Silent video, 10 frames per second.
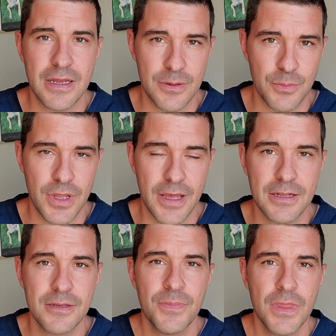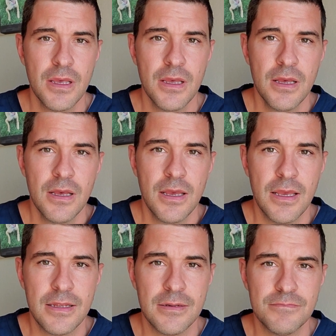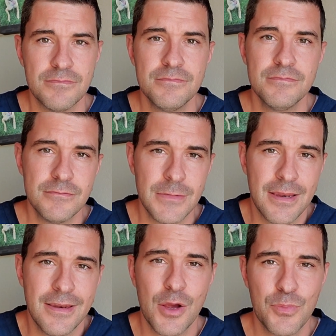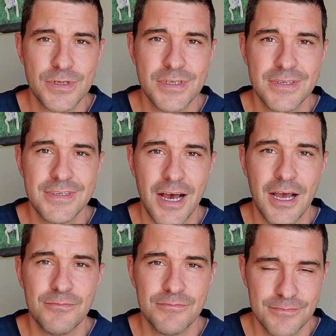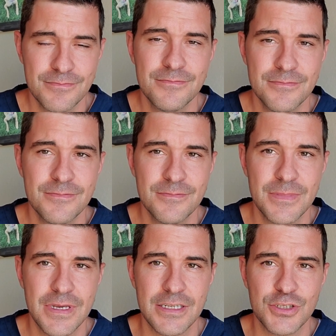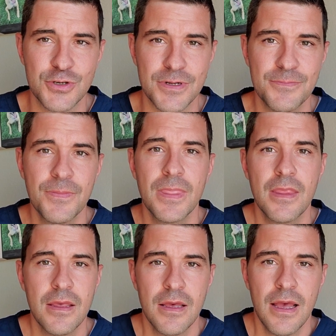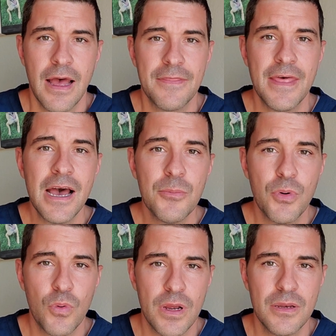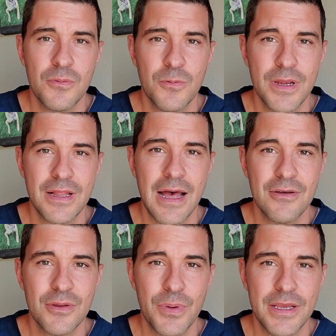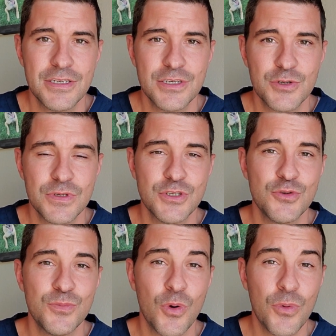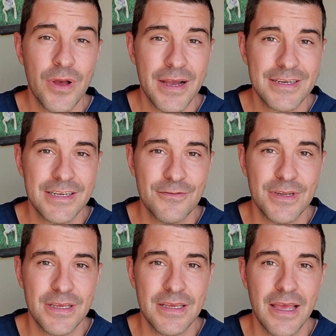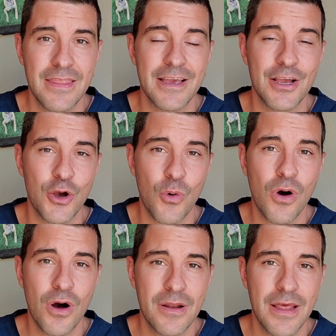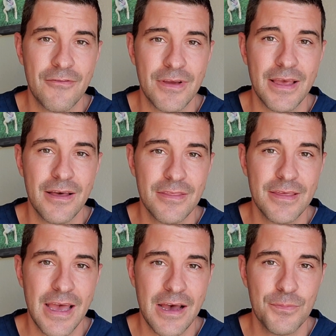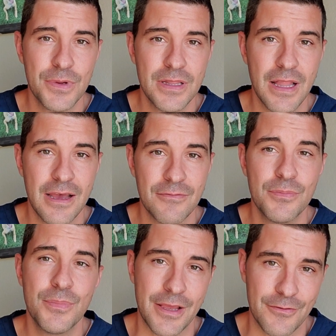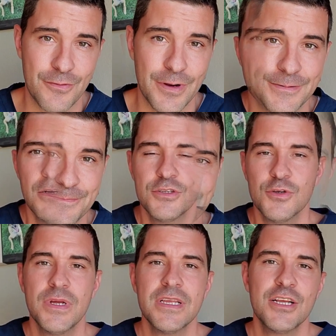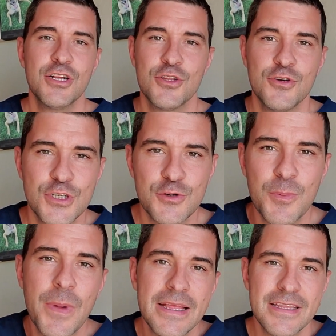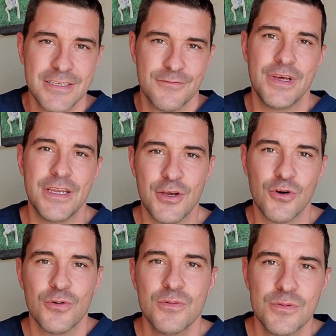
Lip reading: implant. And 99% of the time, it's good. At that point, we allow the patient to resume normal activity and they can go on having a healthy half-beat life pain-free. So in conclusion, we made this video